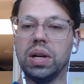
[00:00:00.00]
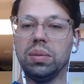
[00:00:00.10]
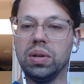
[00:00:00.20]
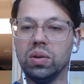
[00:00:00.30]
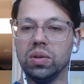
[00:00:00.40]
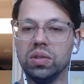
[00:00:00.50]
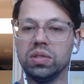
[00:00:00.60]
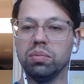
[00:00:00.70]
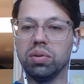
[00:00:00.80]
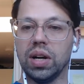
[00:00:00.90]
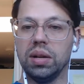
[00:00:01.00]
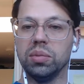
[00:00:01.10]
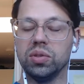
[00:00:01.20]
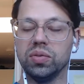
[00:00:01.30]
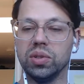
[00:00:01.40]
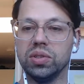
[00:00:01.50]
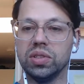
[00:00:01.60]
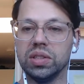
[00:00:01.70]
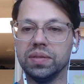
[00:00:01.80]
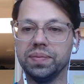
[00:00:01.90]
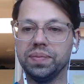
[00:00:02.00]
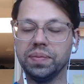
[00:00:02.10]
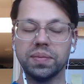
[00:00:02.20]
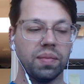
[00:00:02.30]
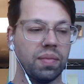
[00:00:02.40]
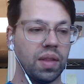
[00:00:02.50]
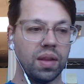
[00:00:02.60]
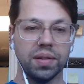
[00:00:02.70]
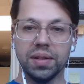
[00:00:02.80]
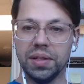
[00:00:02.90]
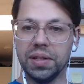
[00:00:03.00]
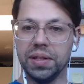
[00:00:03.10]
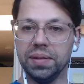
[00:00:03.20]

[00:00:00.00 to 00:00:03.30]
order some primers first and um,